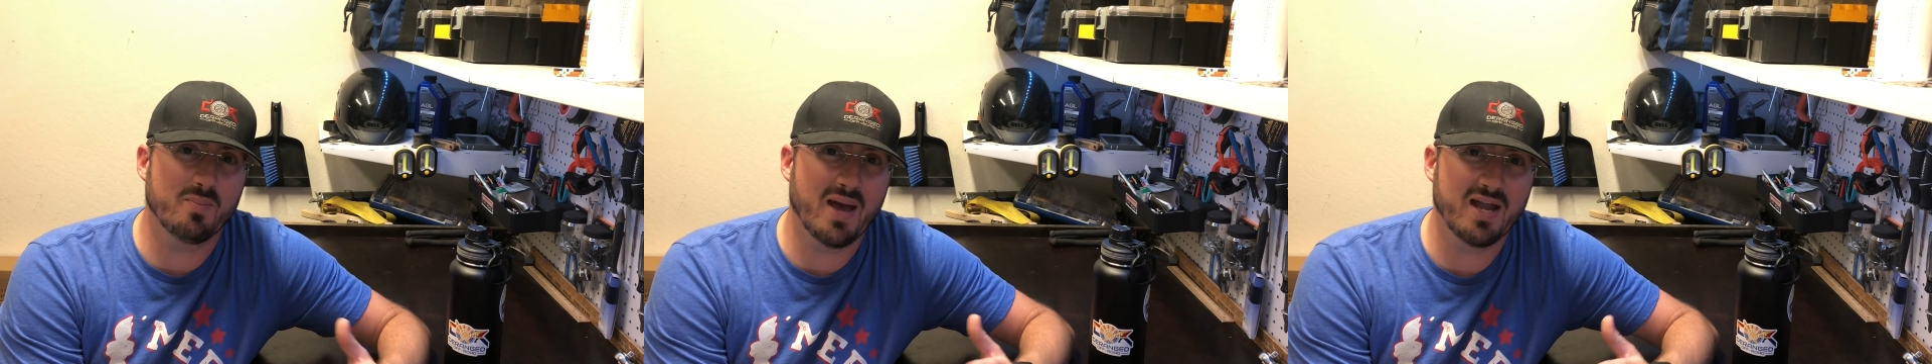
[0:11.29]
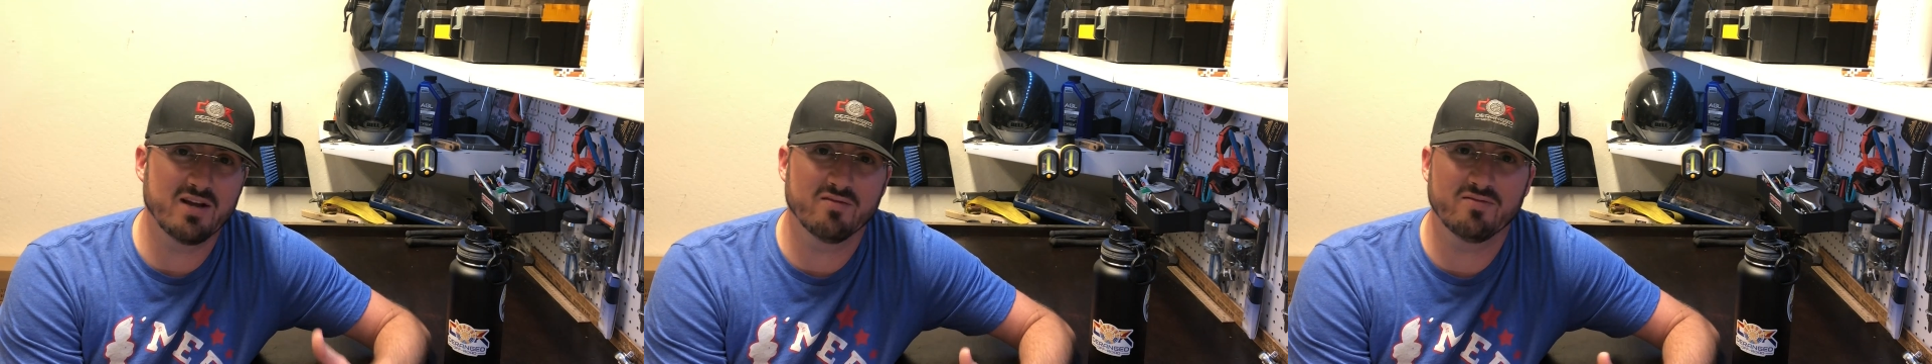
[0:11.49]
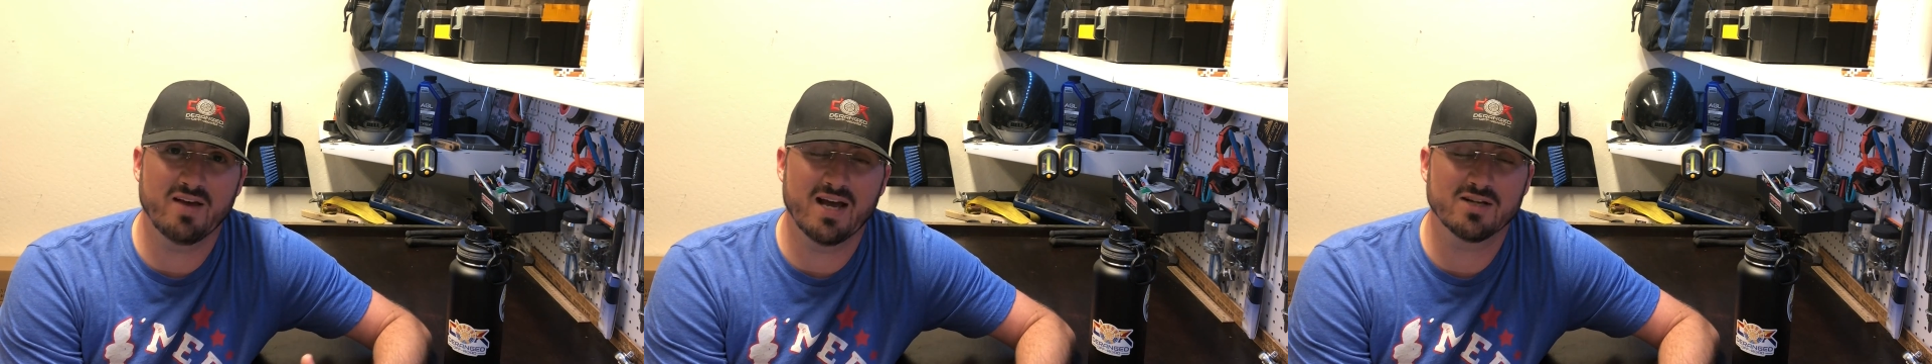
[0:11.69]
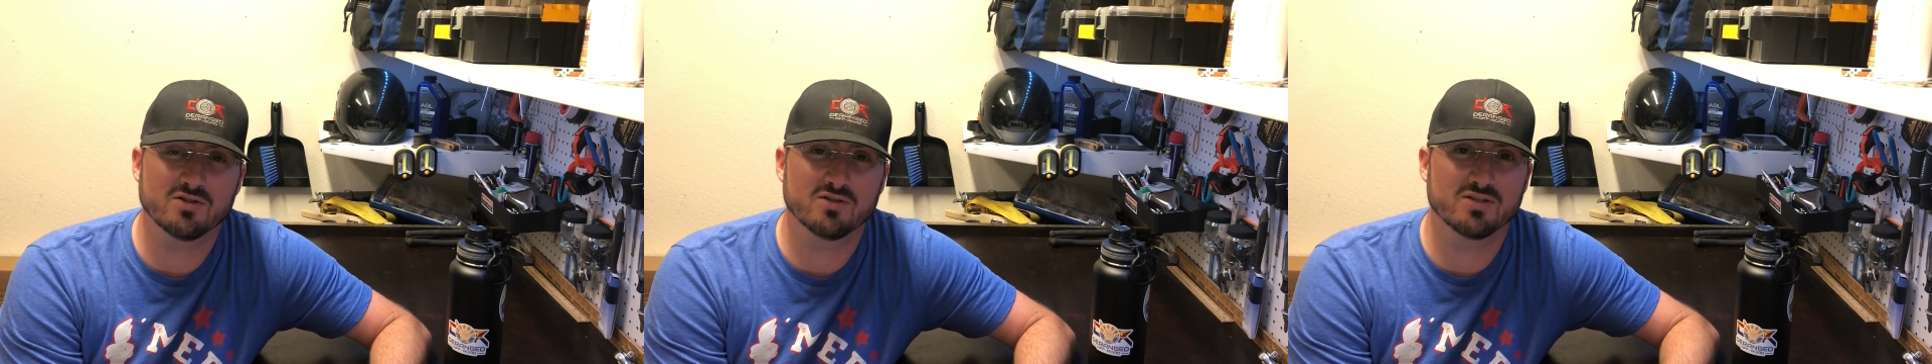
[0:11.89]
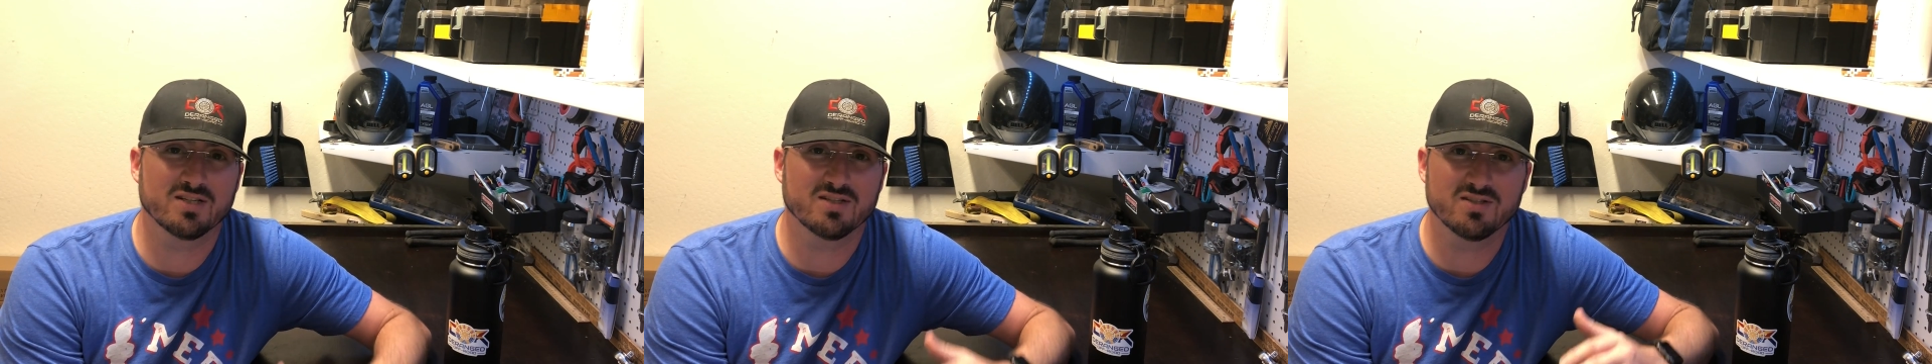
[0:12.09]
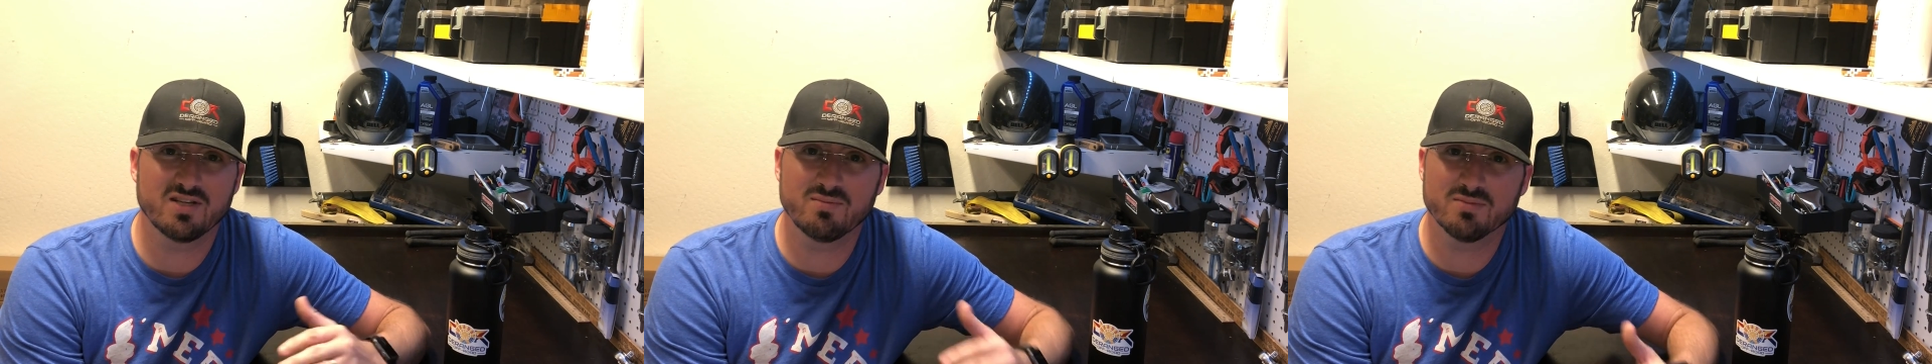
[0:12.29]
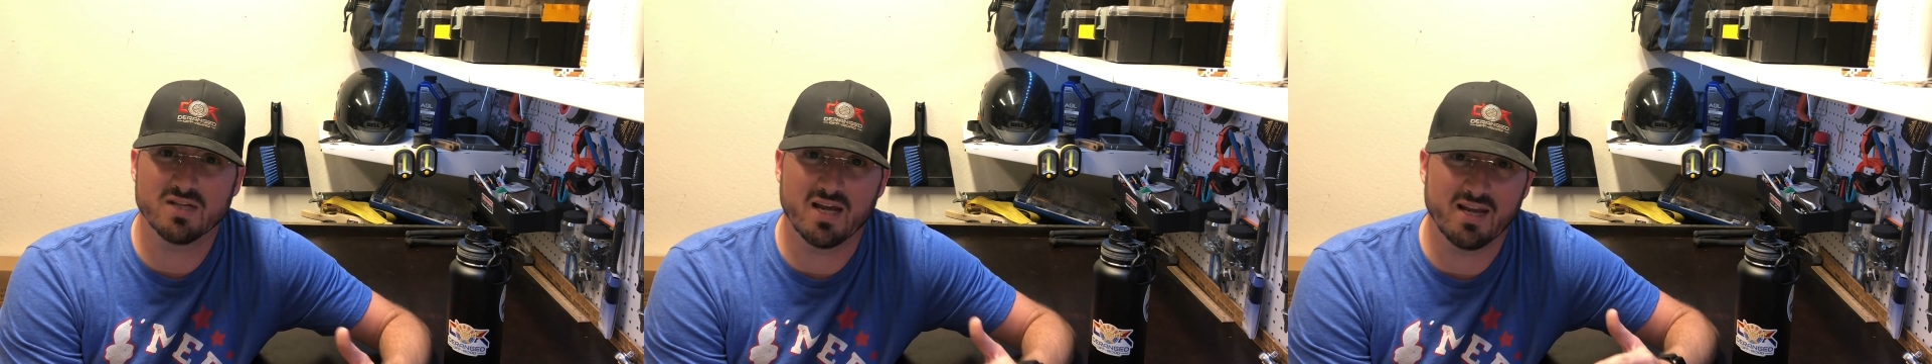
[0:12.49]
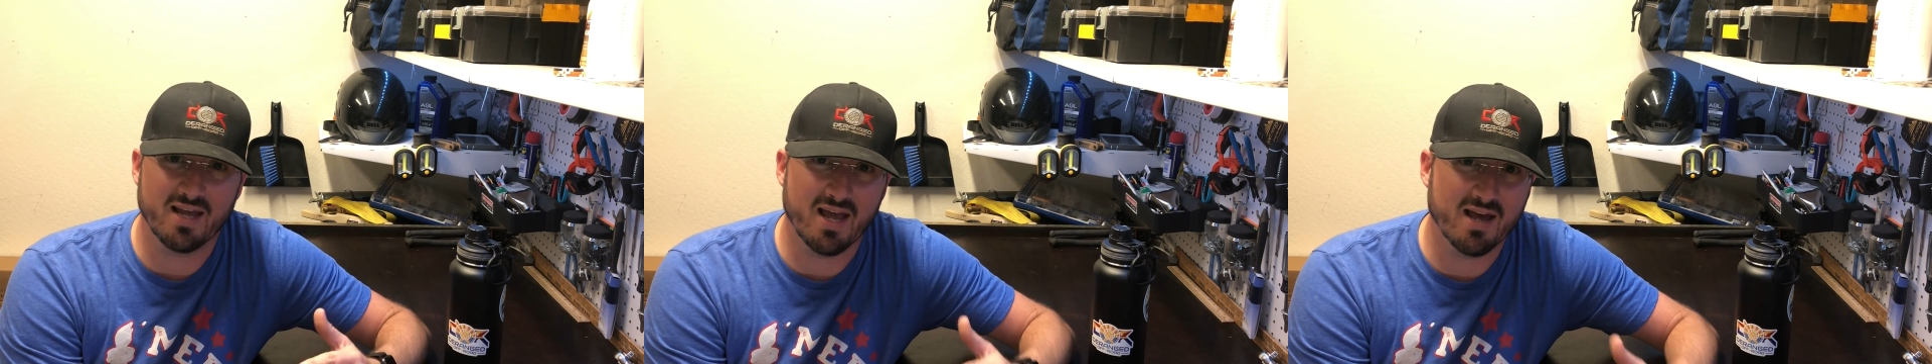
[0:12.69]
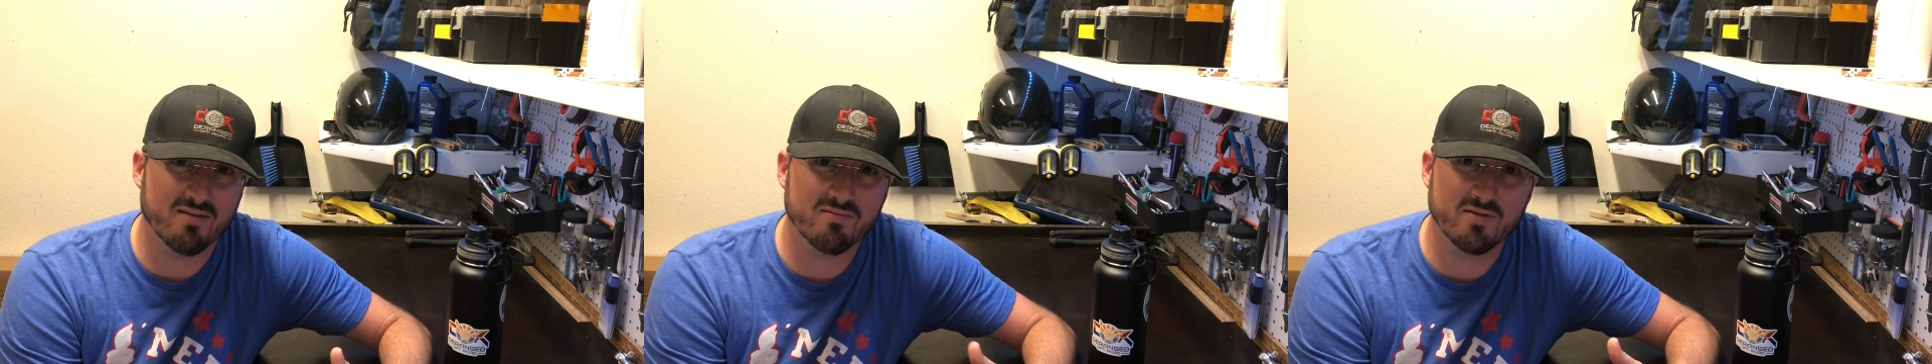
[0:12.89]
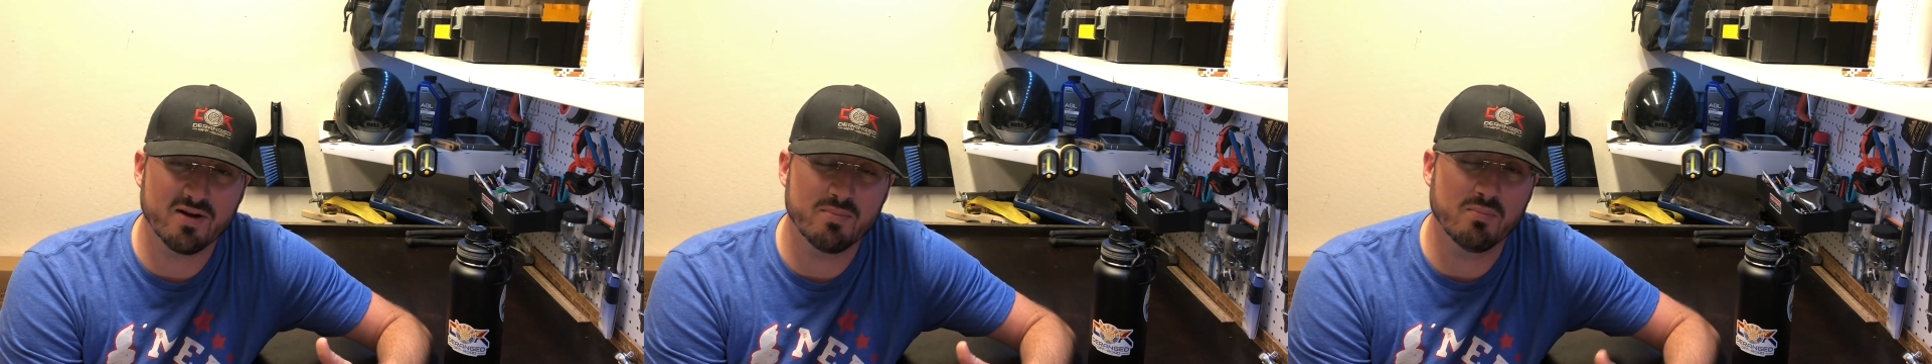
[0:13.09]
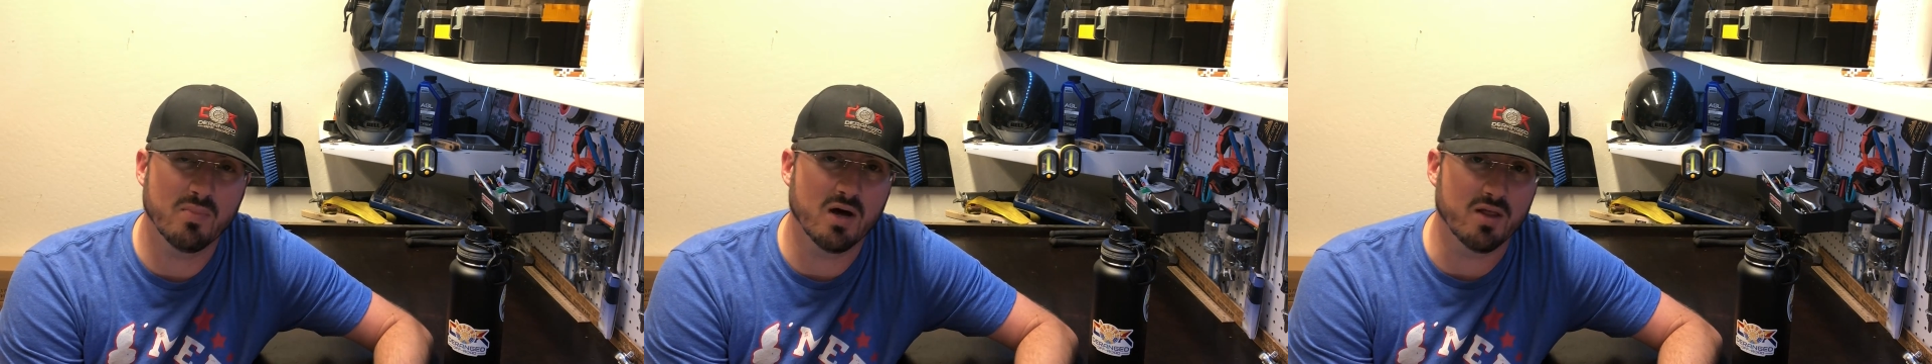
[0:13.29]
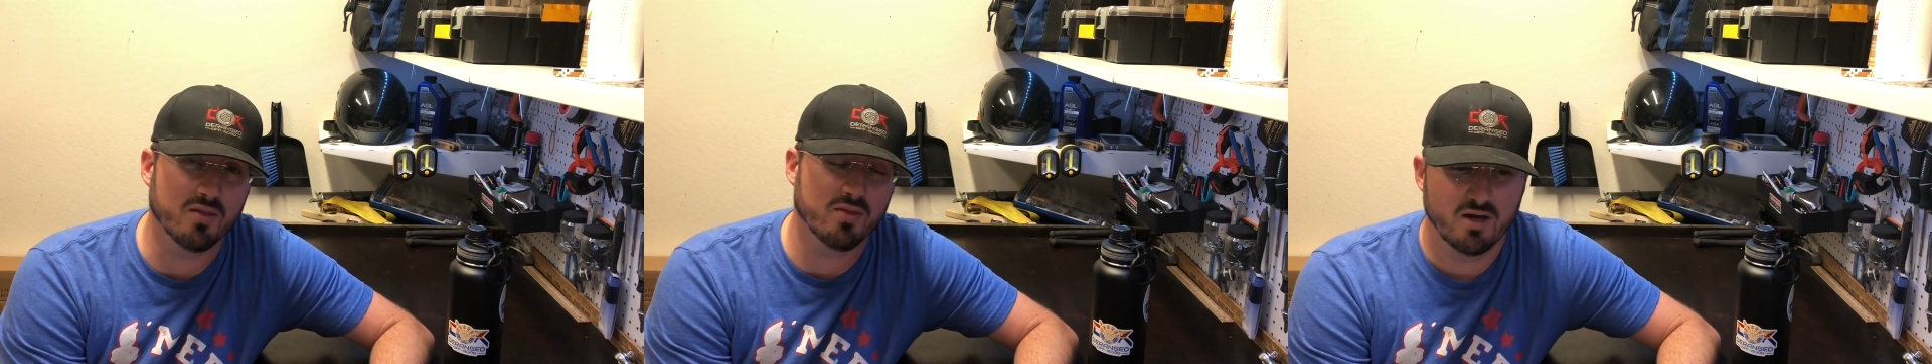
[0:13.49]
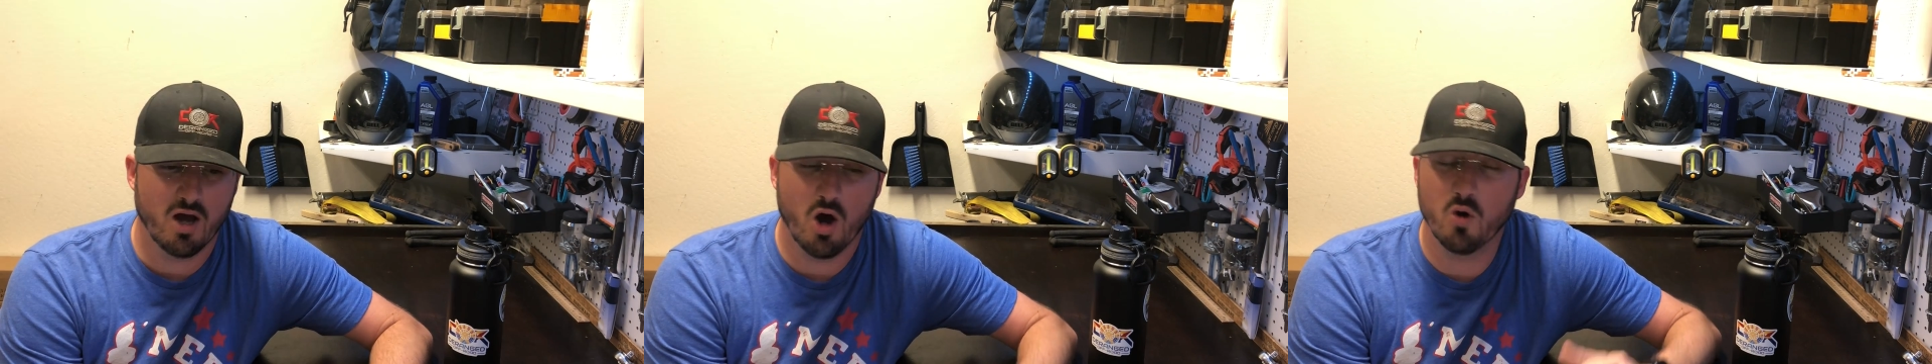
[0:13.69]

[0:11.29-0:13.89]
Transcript: manufacturers it seems like every month.